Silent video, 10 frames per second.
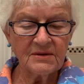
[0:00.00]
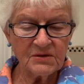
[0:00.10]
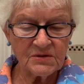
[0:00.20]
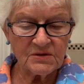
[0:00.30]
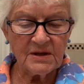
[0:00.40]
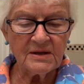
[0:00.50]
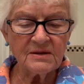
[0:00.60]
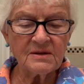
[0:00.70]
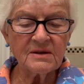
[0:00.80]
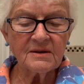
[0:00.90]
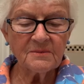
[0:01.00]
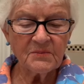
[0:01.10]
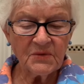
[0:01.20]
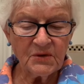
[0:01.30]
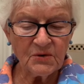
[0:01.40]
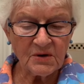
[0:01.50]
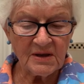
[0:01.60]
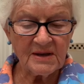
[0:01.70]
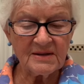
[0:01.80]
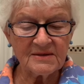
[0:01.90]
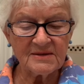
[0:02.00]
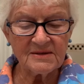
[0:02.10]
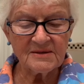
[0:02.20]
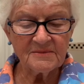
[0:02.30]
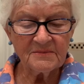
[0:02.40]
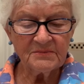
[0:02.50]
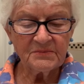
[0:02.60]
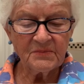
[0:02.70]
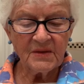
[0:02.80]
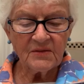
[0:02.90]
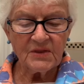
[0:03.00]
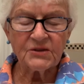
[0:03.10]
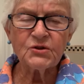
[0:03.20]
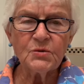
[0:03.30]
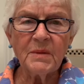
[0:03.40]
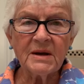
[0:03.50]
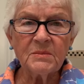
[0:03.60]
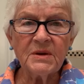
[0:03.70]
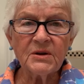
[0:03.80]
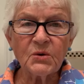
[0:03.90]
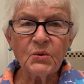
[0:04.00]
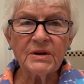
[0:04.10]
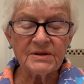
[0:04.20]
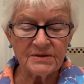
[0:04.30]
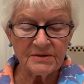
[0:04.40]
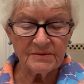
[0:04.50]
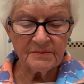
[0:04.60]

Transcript: State your case that you might be acquitted.